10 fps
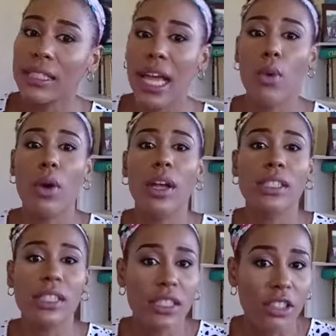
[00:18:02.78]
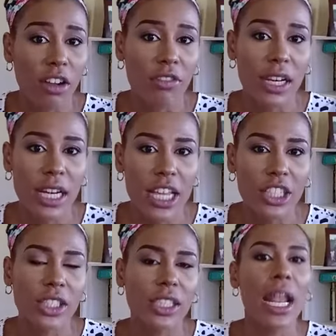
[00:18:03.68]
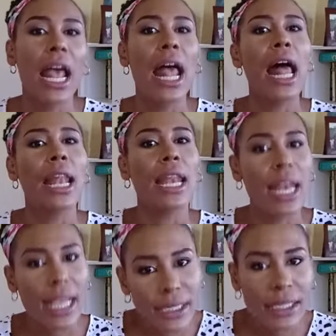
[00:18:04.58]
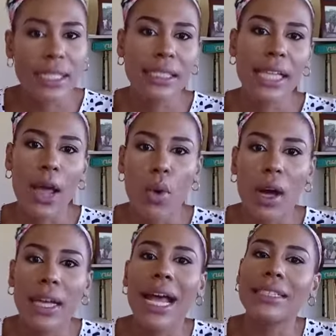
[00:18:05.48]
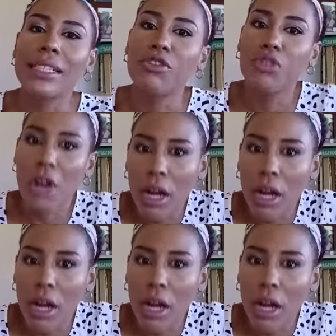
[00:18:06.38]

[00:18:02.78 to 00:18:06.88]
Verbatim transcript: Taiwan as a sovereign nation listed Taiwan as a